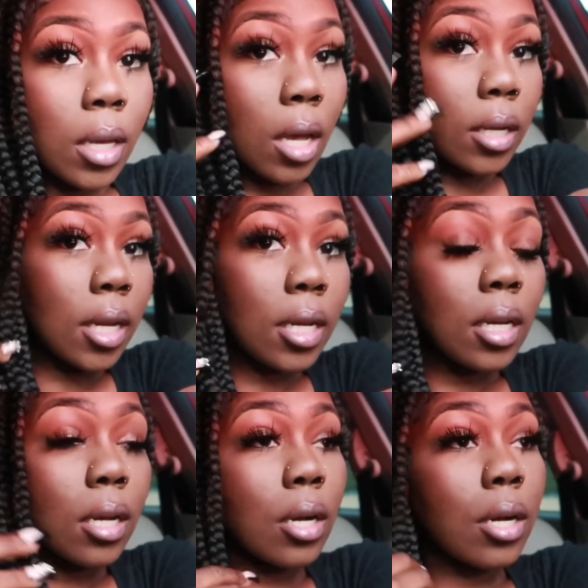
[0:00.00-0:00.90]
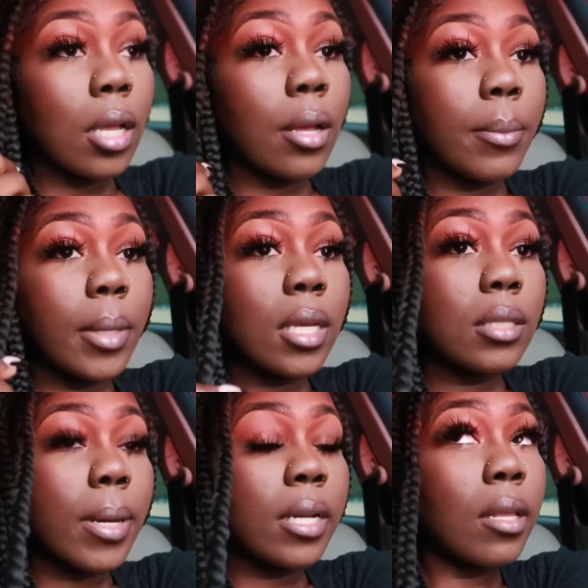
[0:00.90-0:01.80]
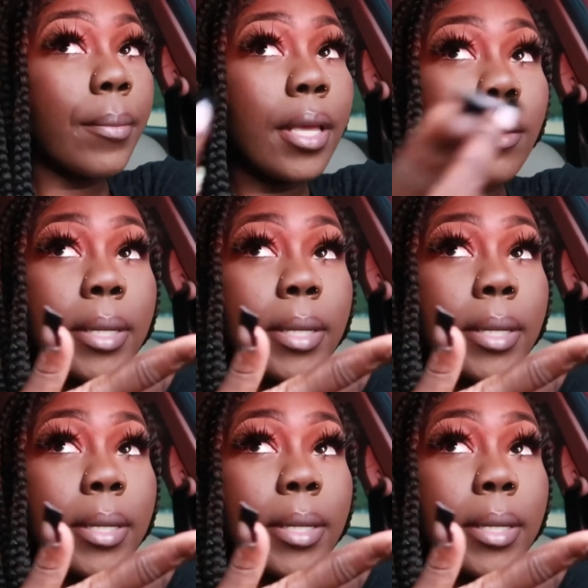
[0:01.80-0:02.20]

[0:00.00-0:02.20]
Y'all, they need to hurry up, because by the time I get